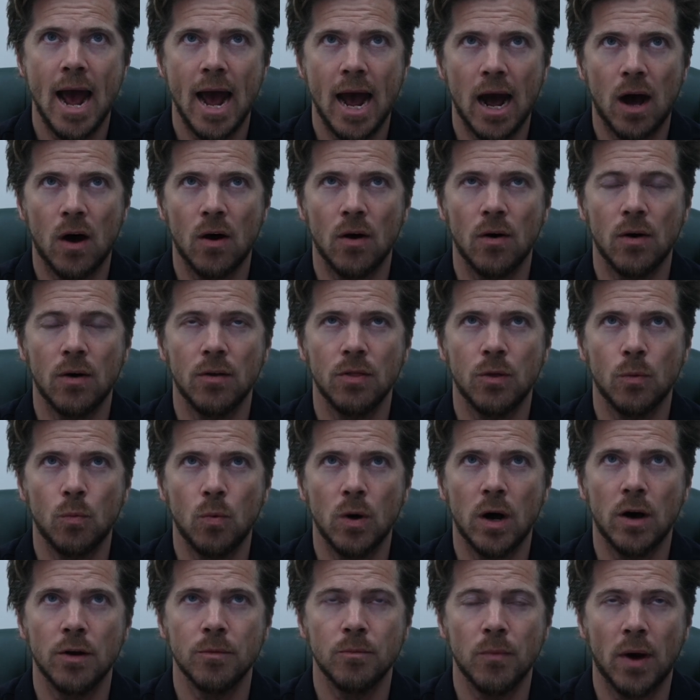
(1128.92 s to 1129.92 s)
how the
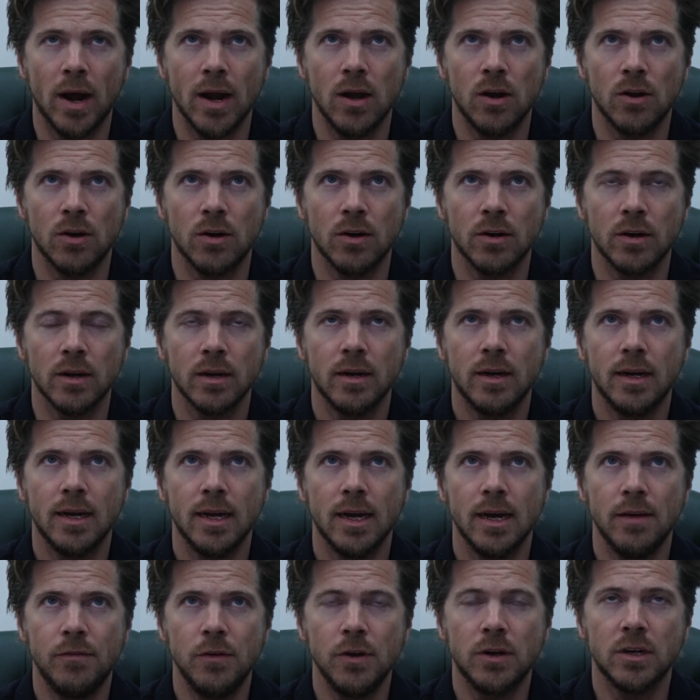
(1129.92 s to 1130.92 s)
world might look
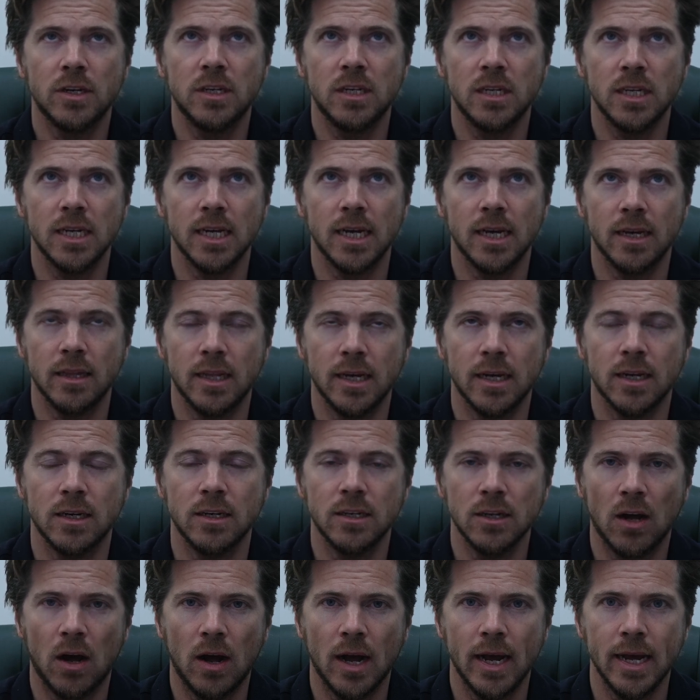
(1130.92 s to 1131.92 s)
if you could see the
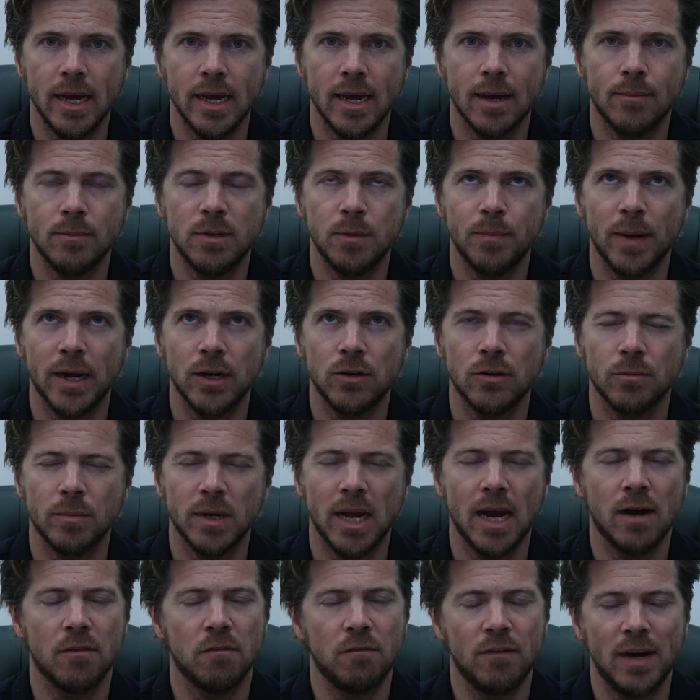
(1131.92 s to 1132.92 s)
entire EM spectrum,
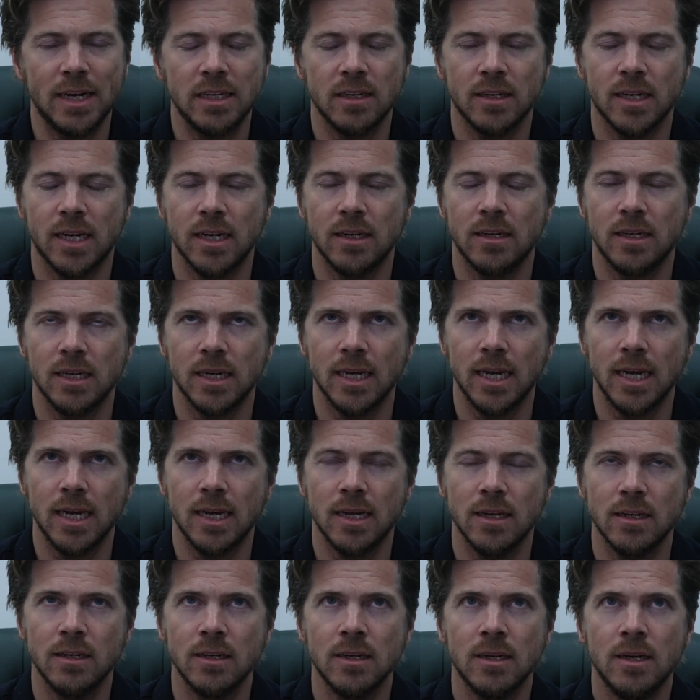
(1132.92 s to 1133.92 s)
and how fascinating it
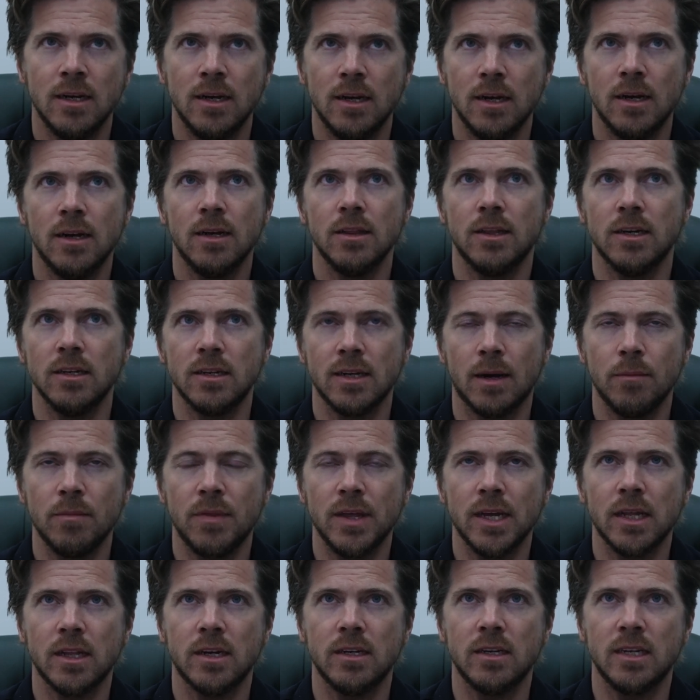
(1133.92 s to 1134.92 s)
is that
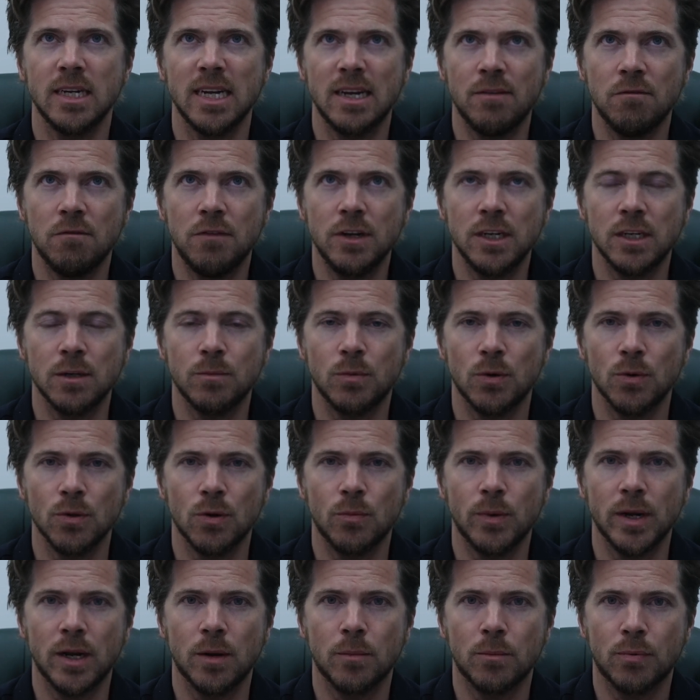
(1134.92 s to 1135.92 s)
something that's invisible
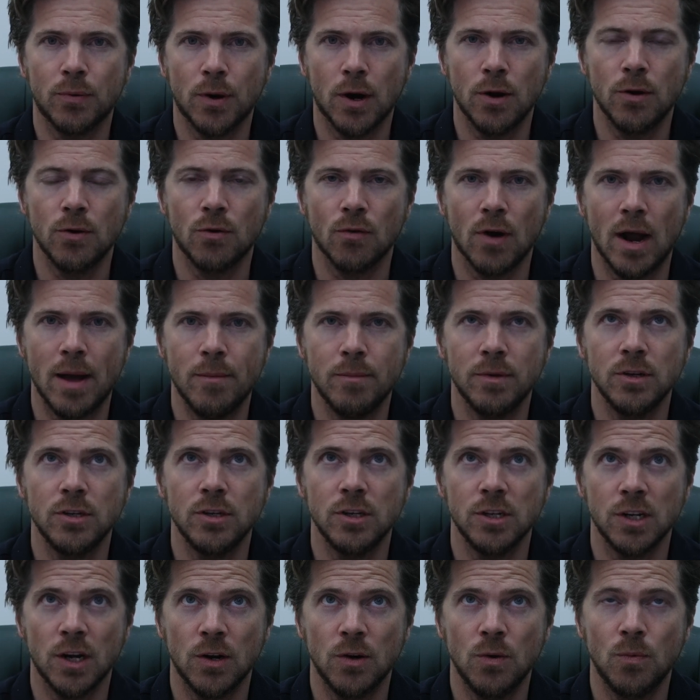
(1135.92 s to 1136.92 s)
that we can program
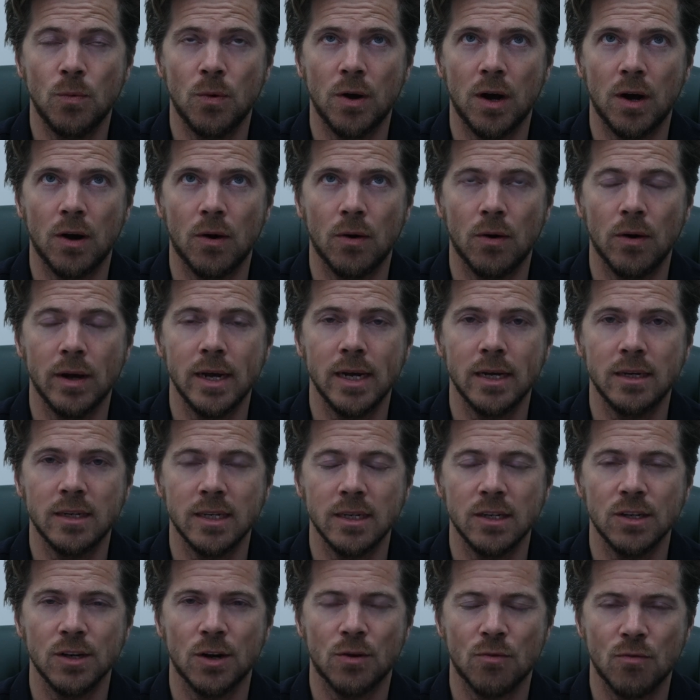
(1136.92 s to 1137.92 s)
so well
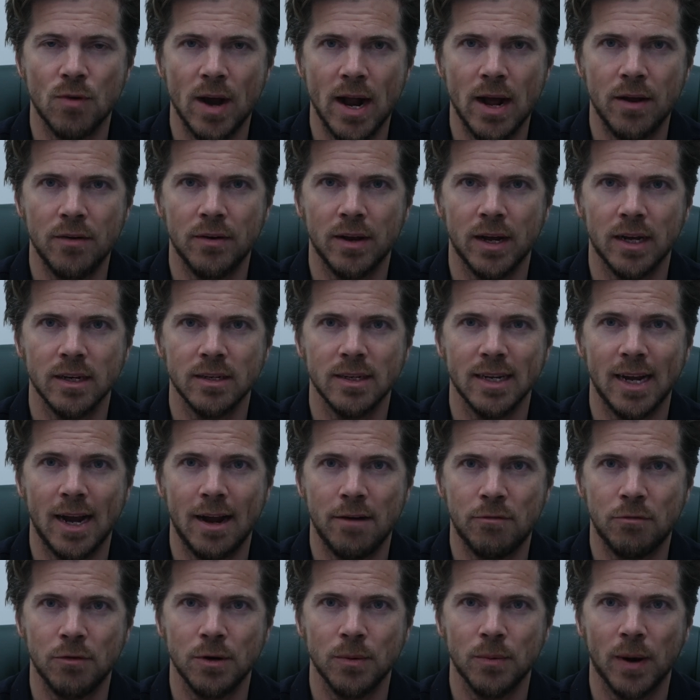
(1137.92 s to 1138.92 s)
exists around us
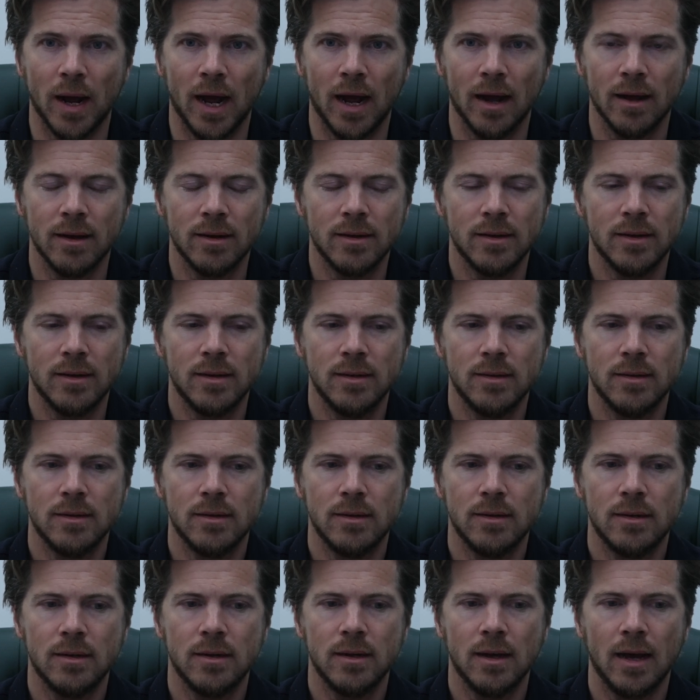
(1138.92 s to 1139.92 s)
everywhere.
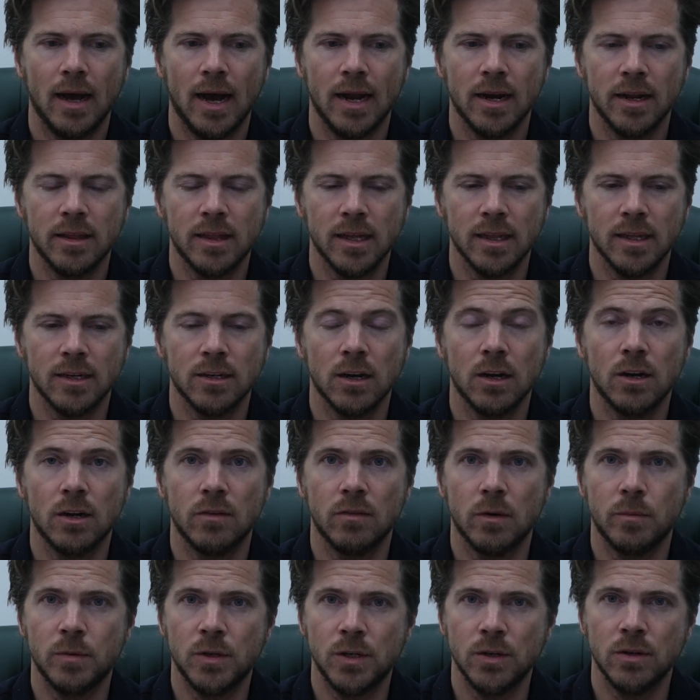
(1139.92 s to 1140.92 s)
And I think there's a
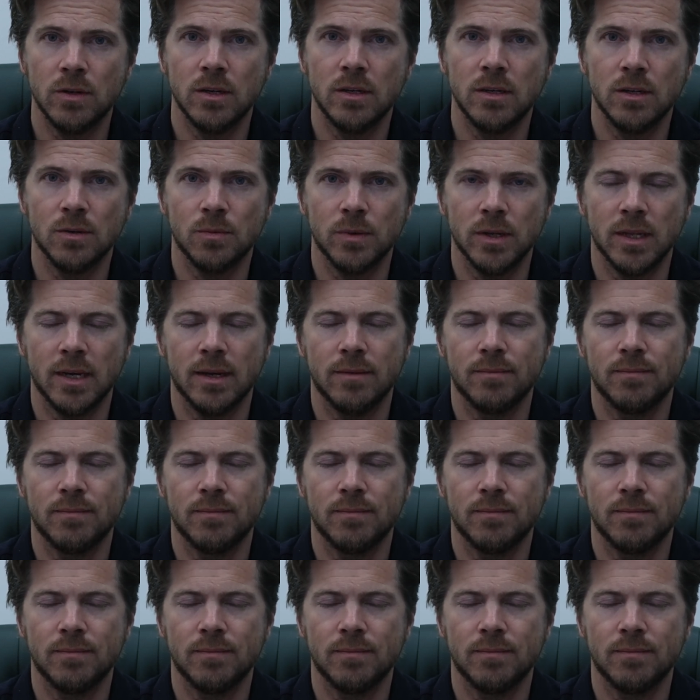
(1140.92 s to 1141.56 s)
lot of opportunities with